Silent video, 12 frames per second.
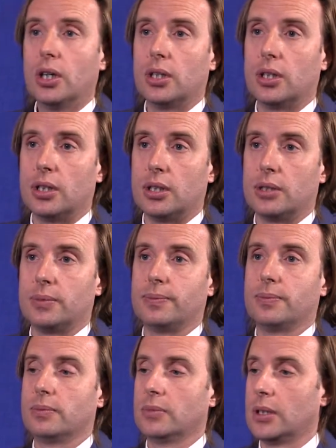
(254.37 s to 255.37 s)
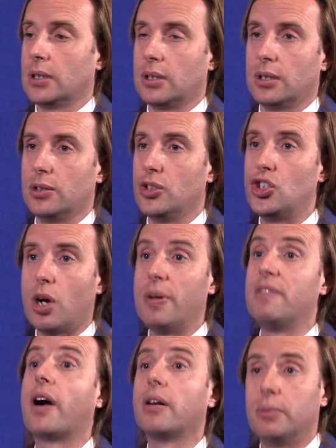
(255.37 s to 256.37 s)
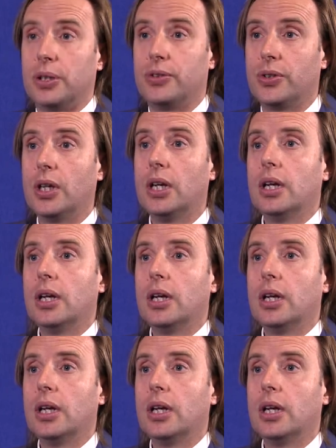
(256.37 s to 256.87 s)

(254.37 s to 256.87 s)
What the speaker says: job environment.